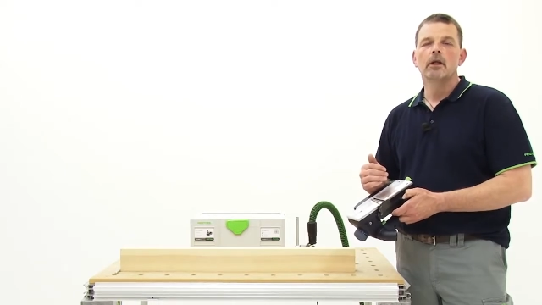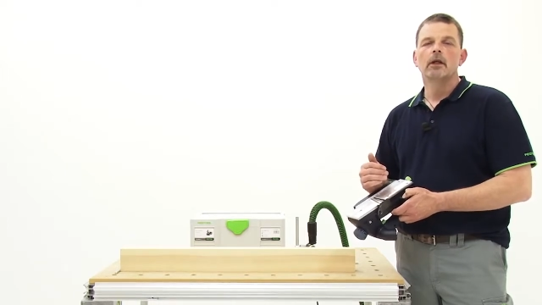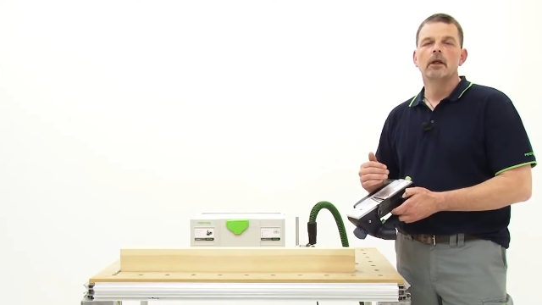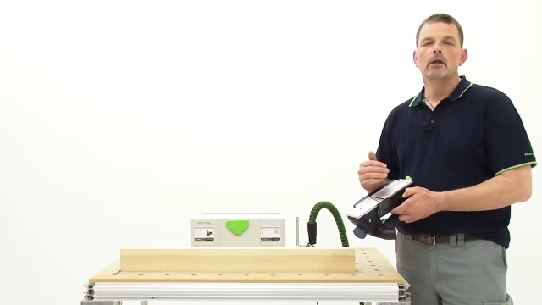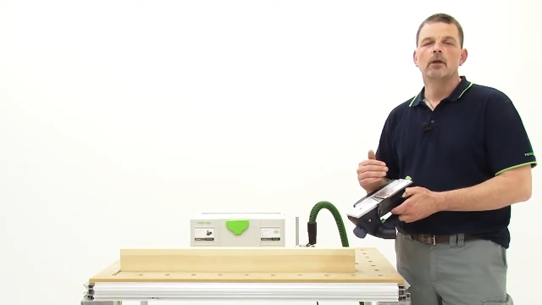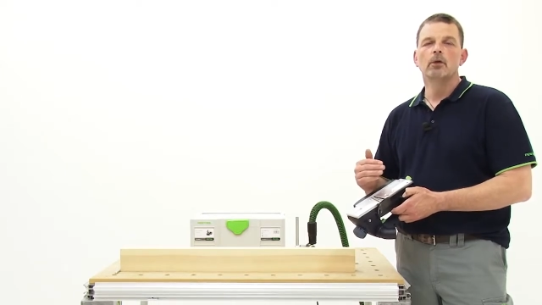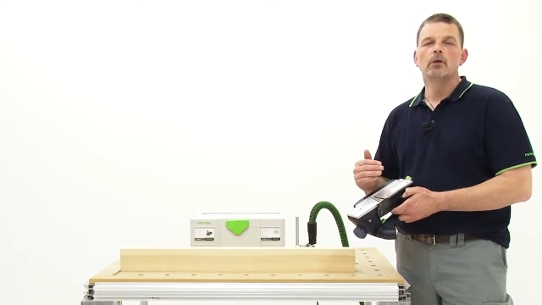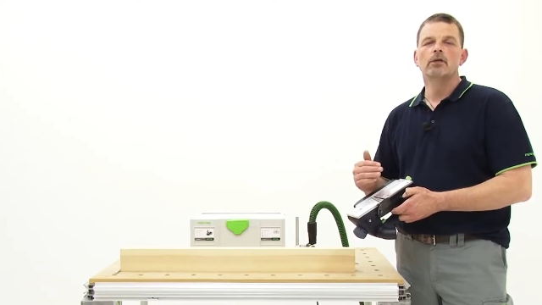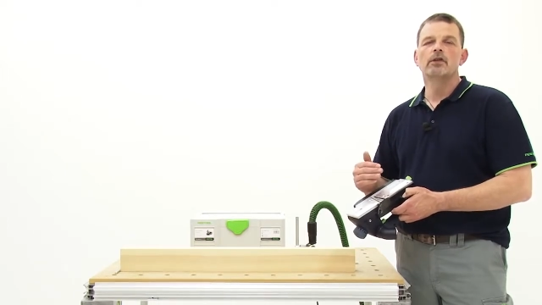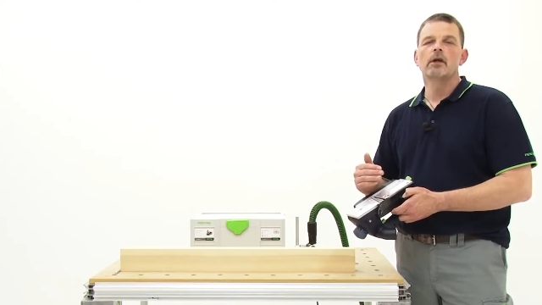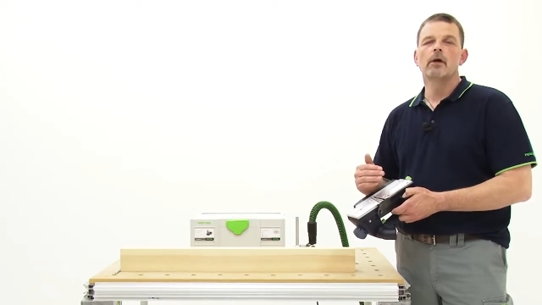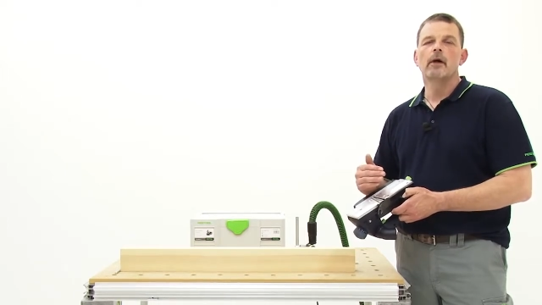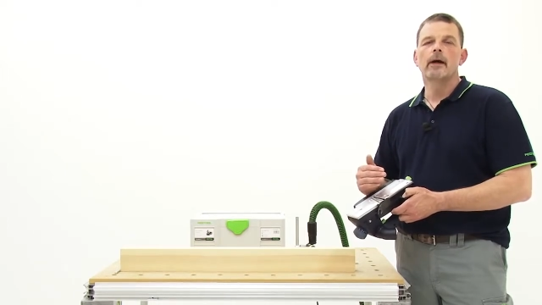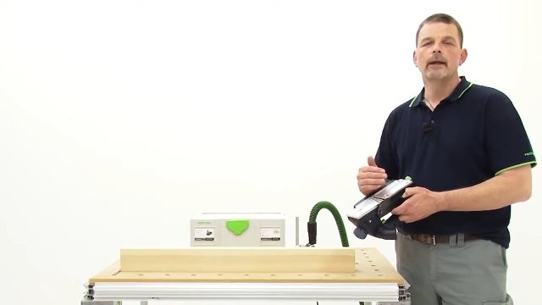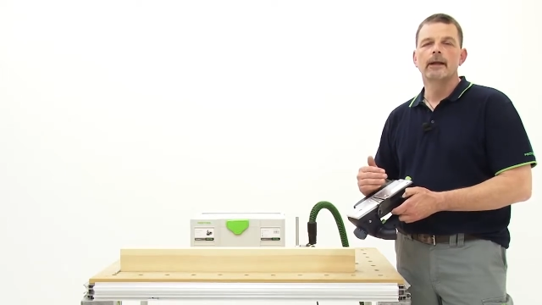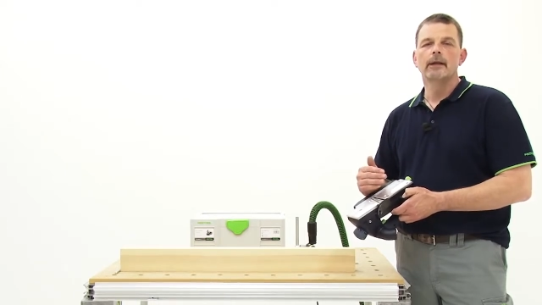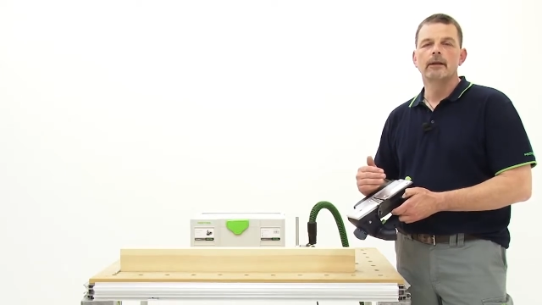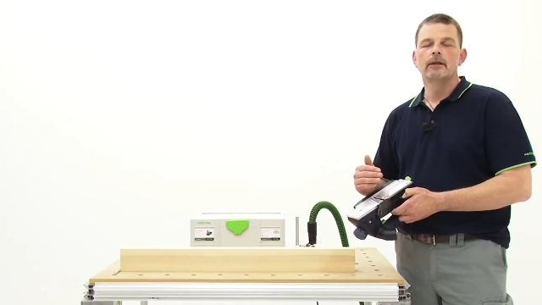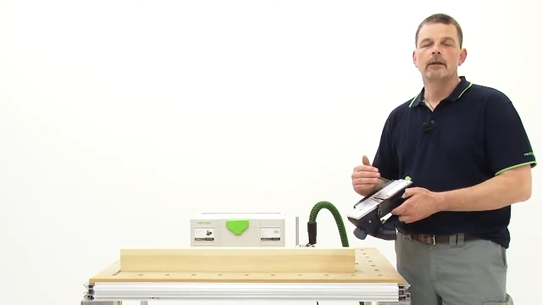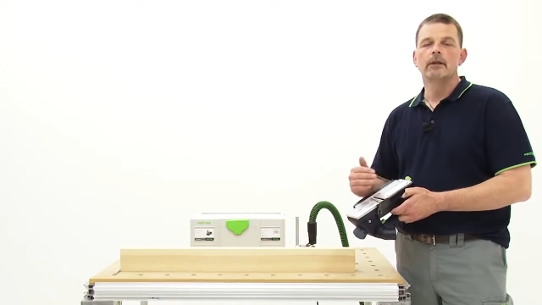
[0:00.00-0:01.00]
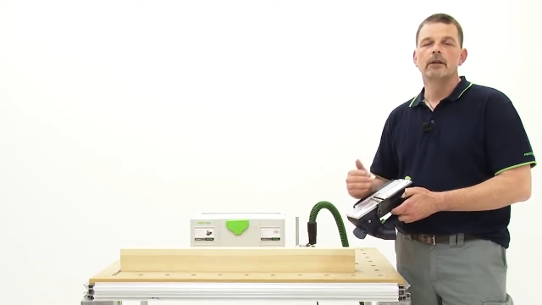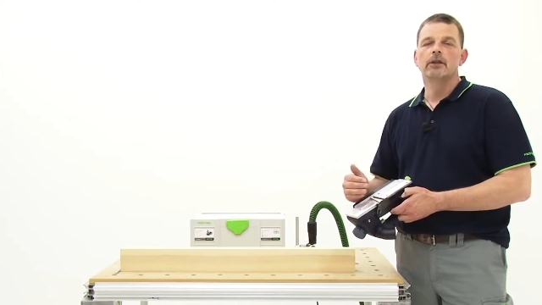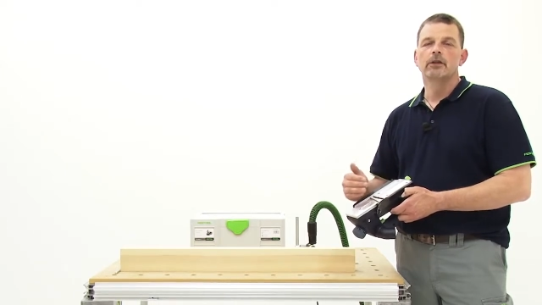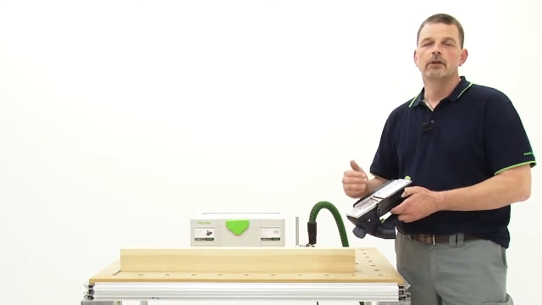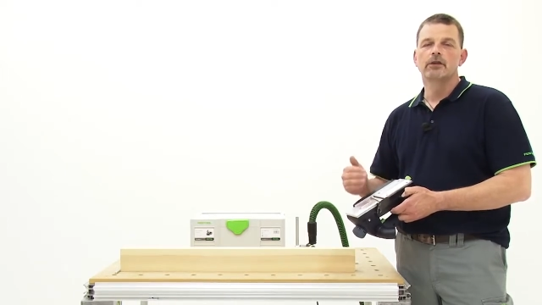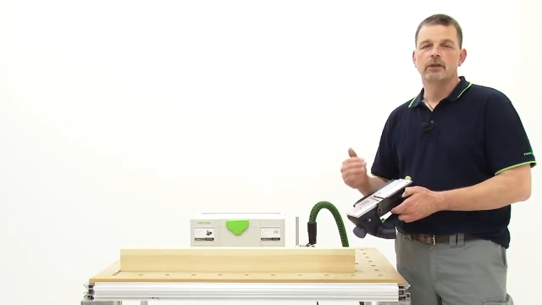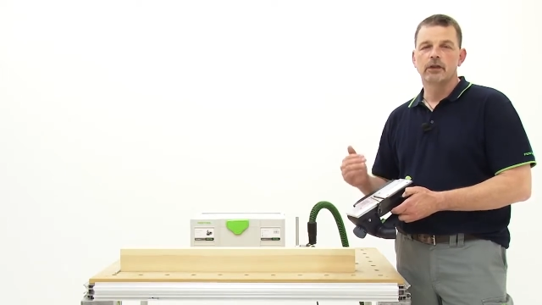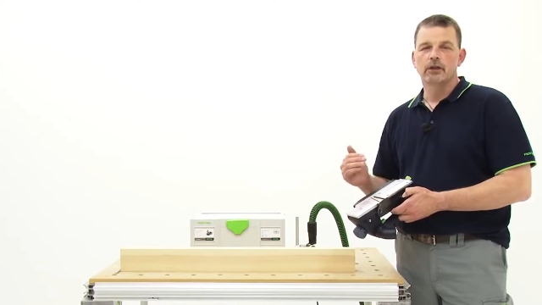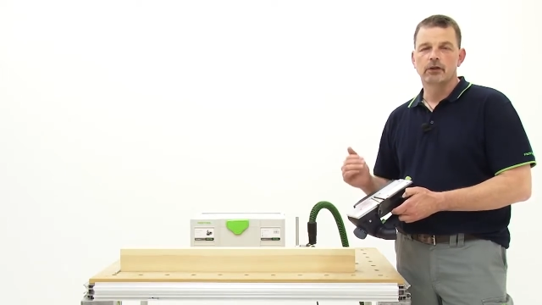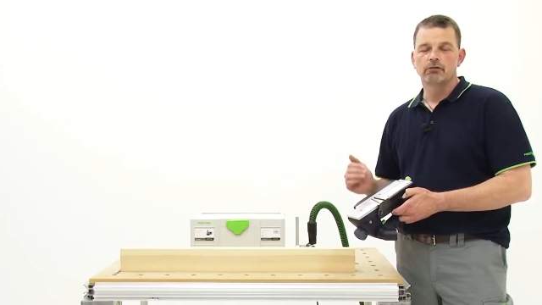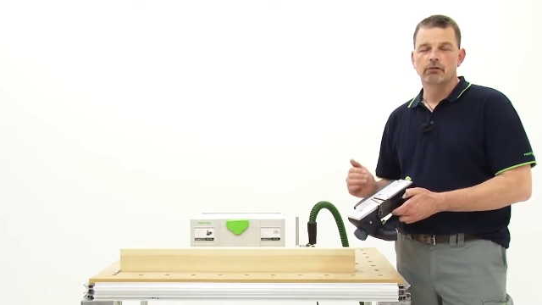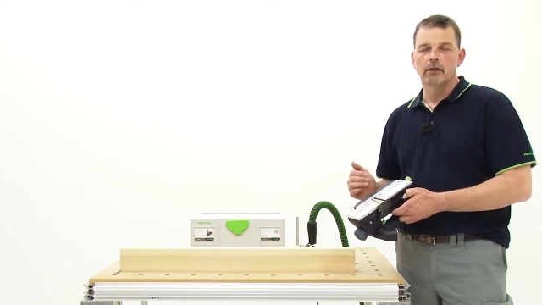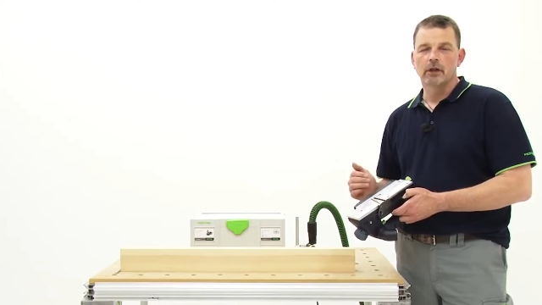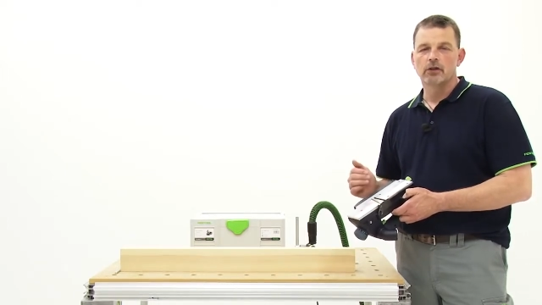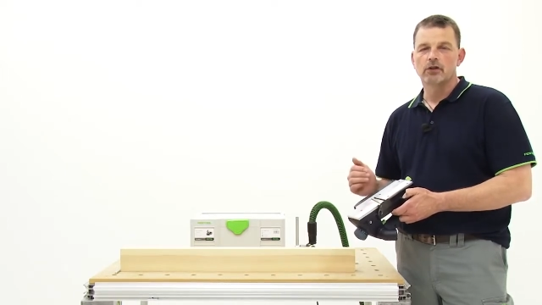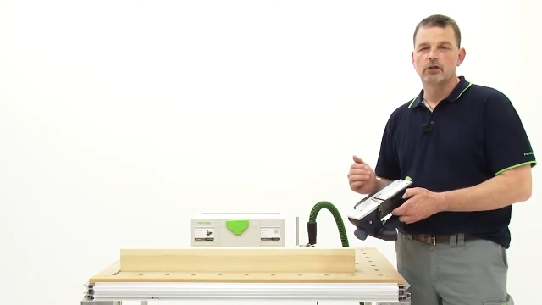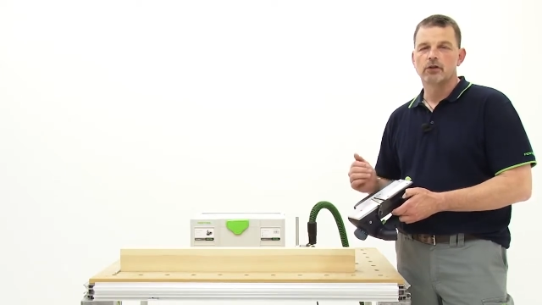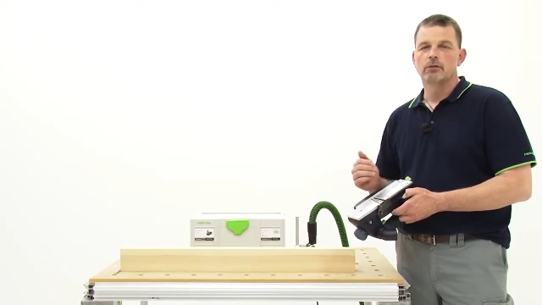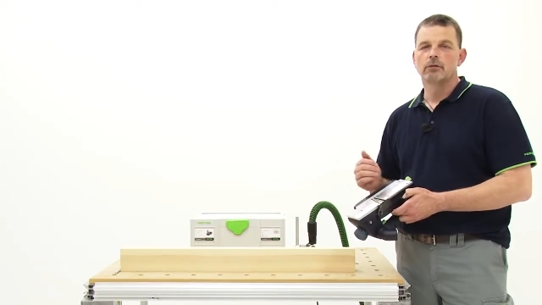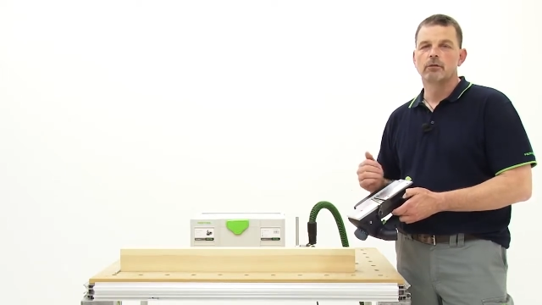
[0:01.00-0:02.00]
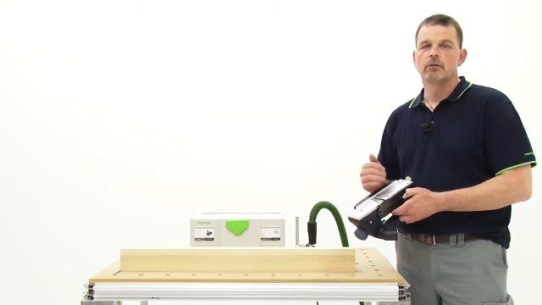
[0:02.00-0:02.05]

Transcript: it also aids the dust extraction